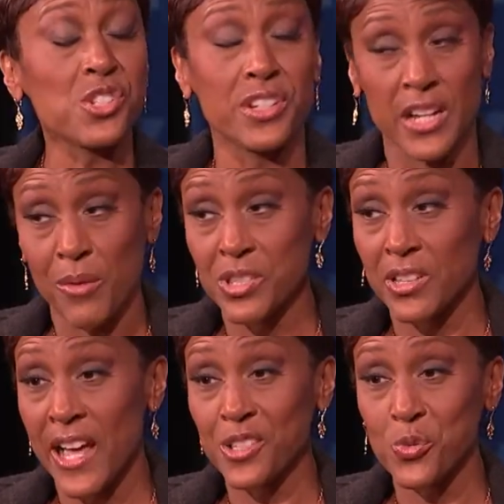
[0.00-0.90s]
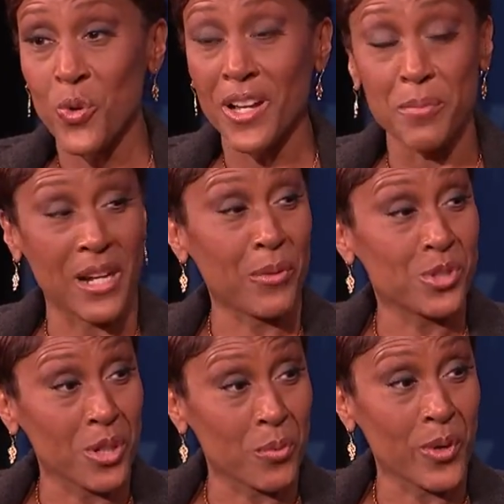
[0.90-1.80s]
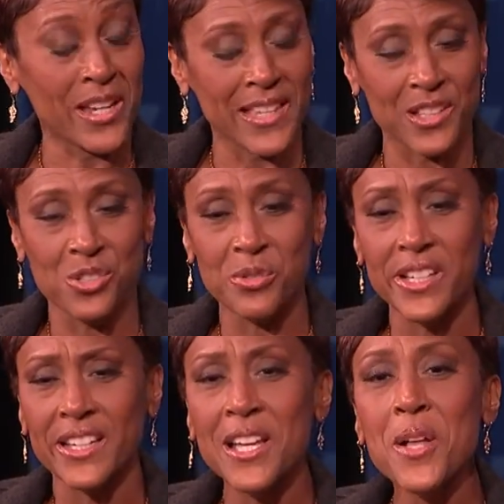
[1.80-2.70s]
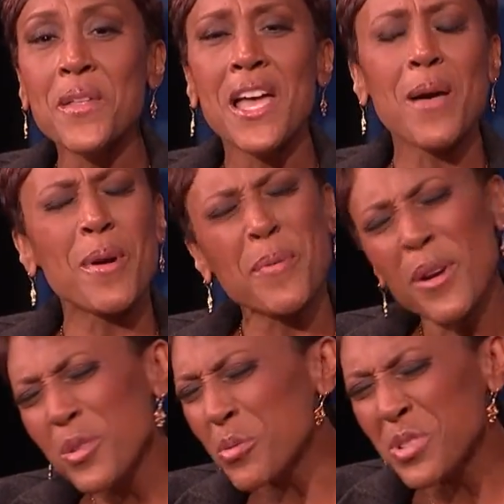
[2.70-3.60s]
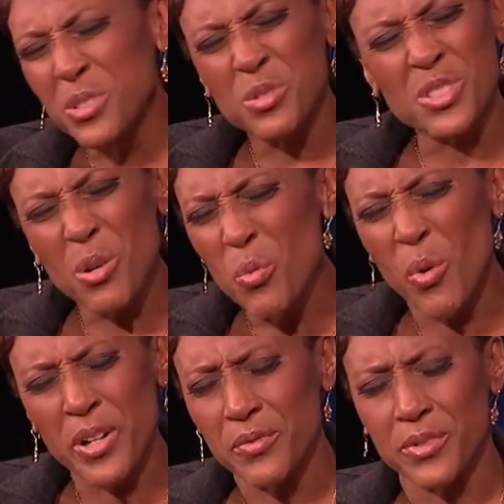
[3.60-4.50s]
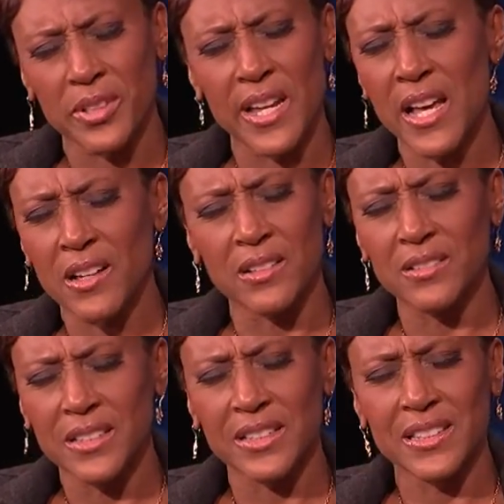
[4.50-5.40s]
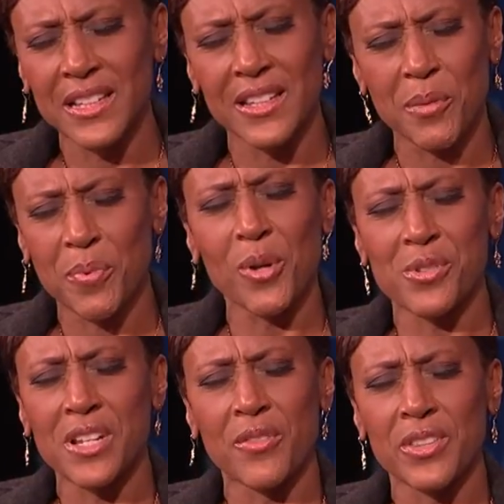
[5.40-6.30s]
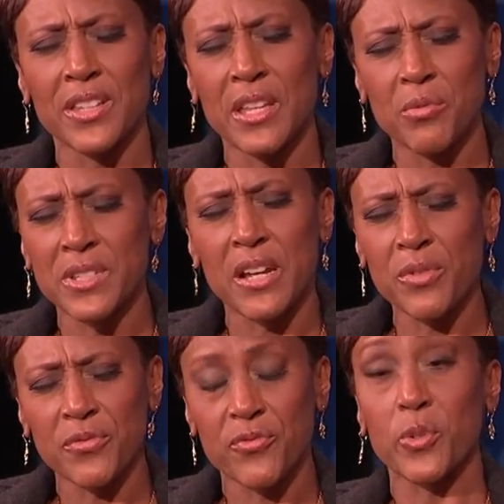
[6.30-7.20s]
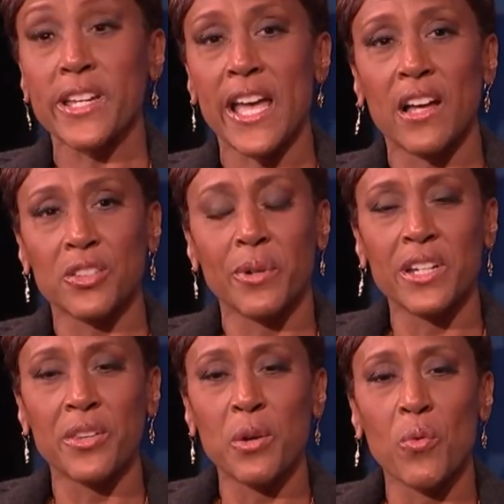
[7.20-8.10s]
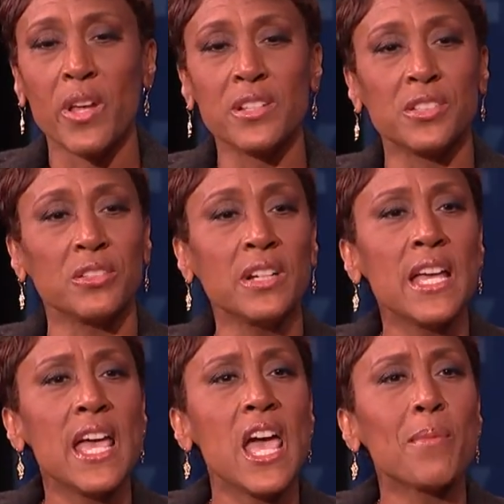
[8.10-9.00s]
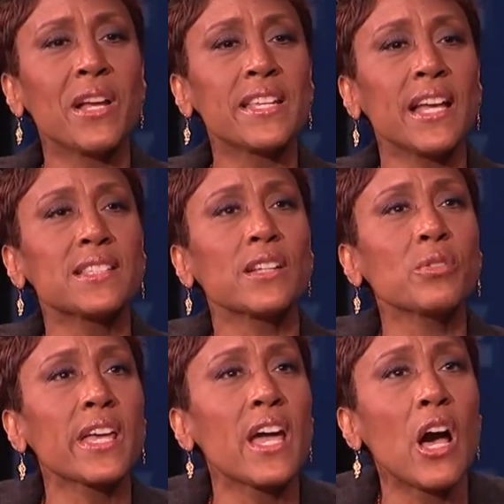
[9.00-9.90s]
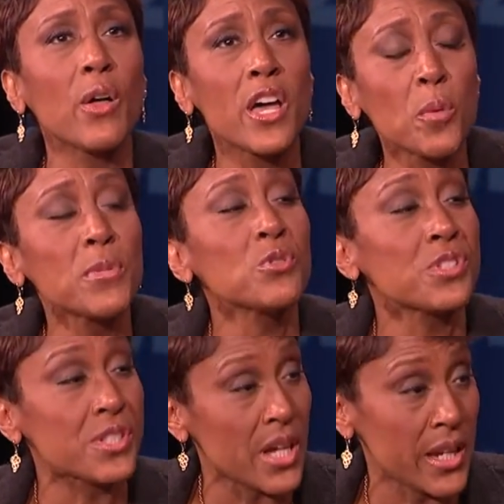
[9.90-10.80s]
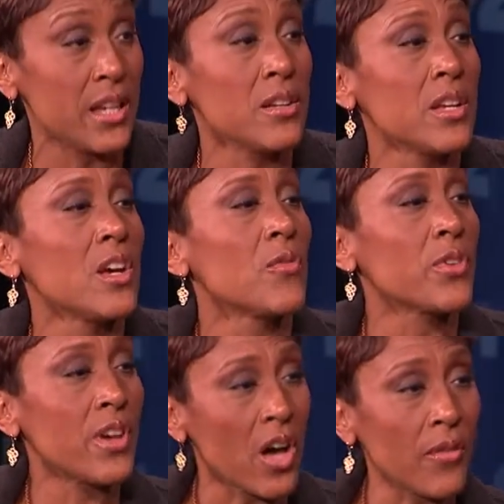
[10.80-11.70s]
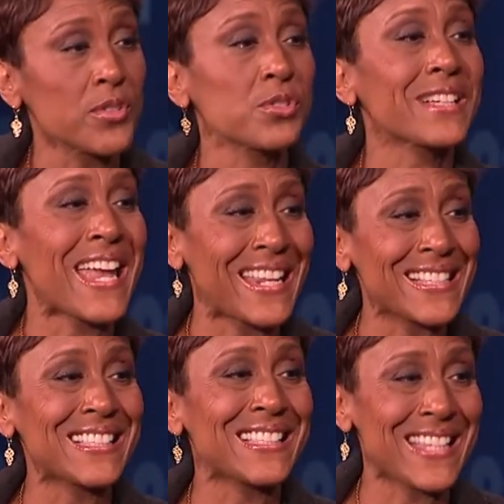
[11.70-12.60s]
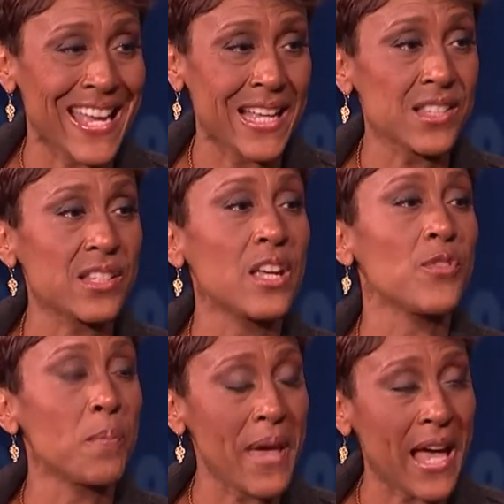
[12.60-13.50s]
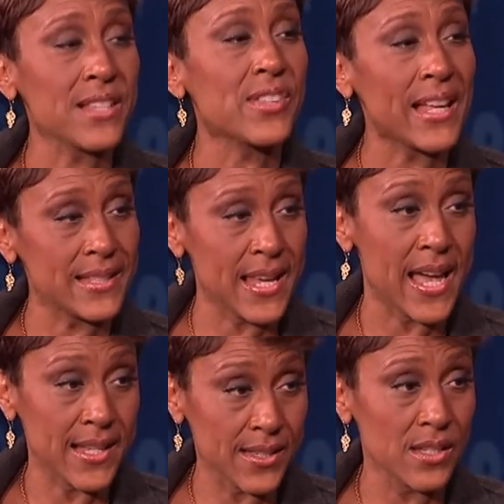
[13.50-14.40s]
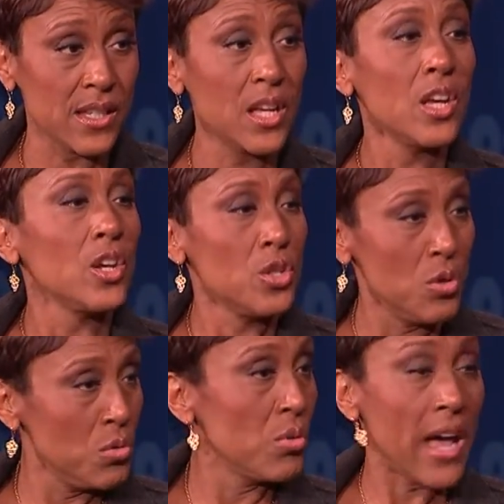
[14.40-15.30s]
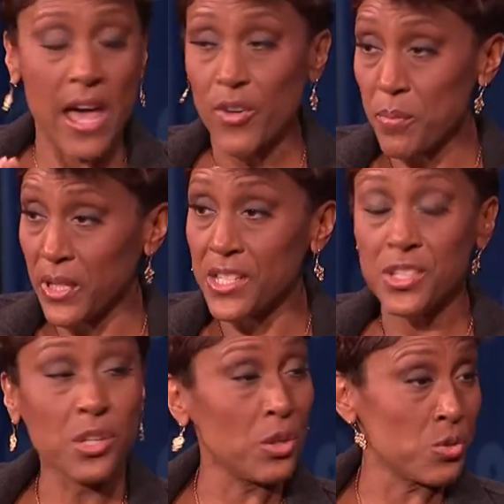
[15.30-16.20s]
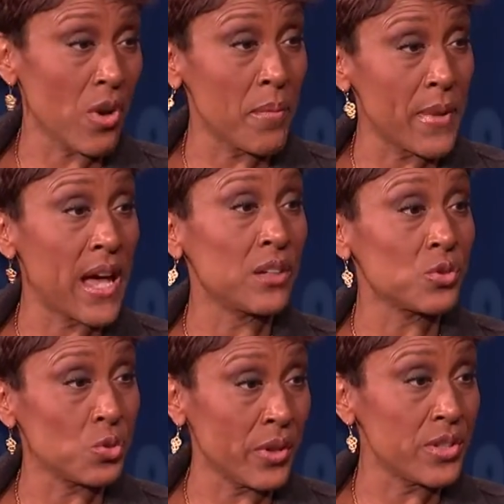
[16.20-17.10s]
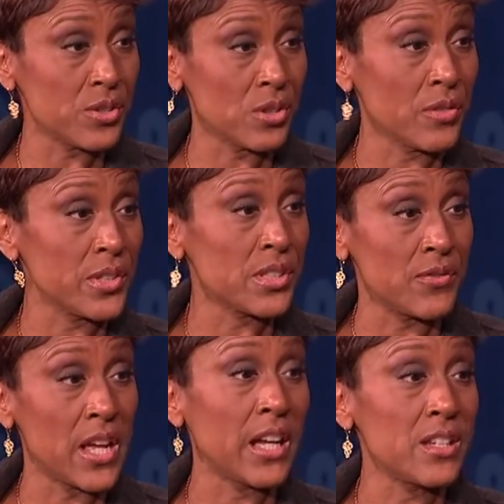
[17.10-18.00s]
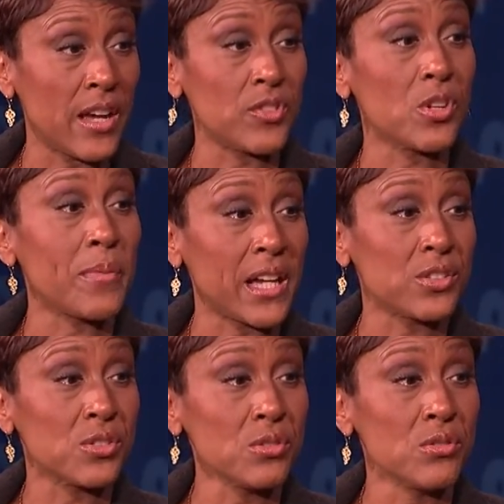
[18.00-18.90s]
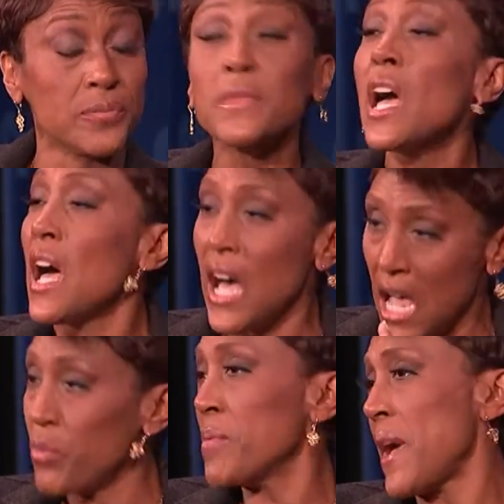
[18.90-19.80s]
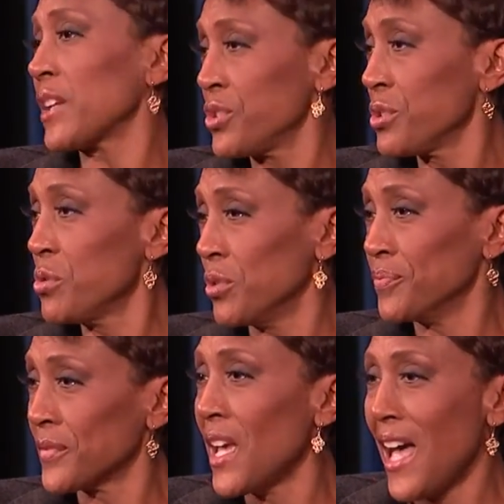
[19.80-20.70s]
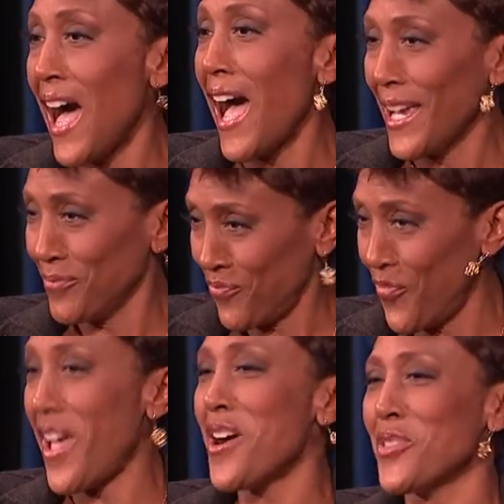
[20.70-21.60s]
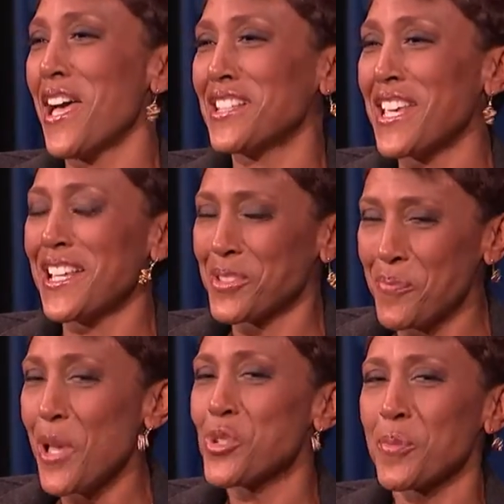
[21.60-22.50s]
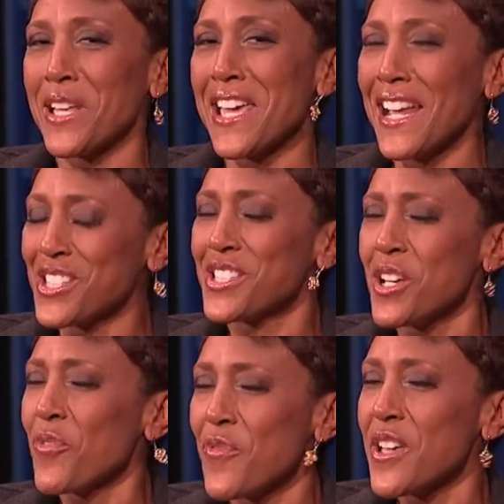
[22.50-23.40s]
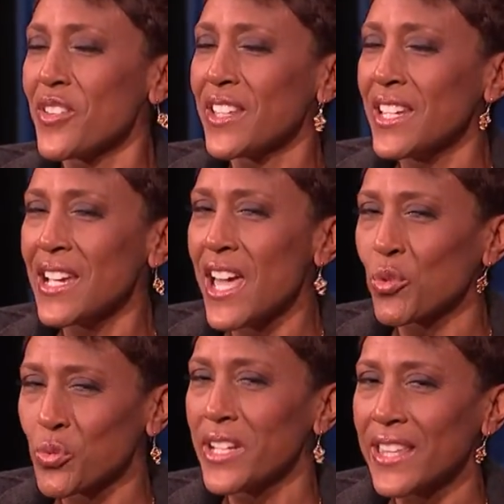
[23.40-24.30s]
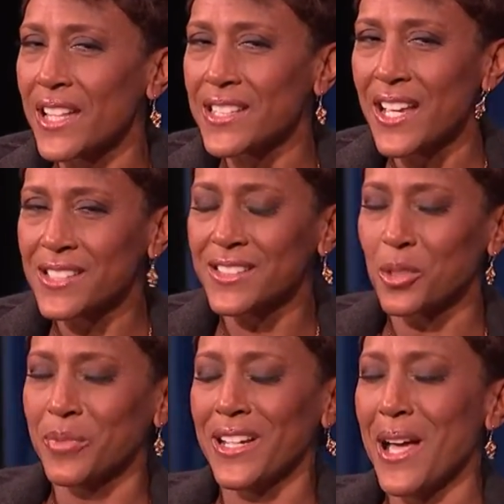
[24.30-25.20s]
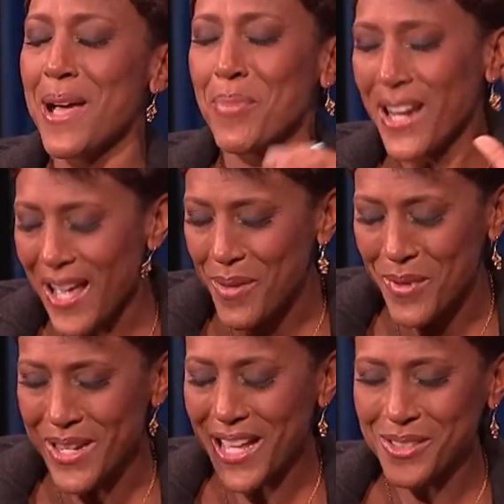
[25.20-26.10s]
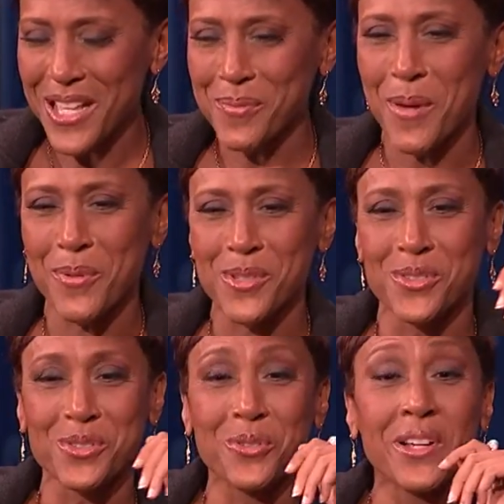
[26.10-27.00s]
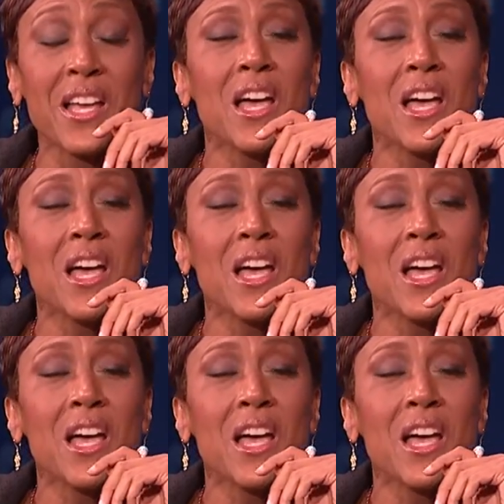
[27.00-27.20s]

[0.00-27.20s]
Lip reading: And I was the last one, but I was going to break that streak. And my parents were just so wonderful in how they approached everything. They would never freak out, though I know they wanted to. And my dad said, okay, I'll help you study for the officer candidacy test. If you pass that test, you have our blessing, you can drop out, join the service. If not, you have to go back to school. I went back to school. I failed that test miserably, and I still feel that he kind of rigged that test a little bit, but that's my personal story.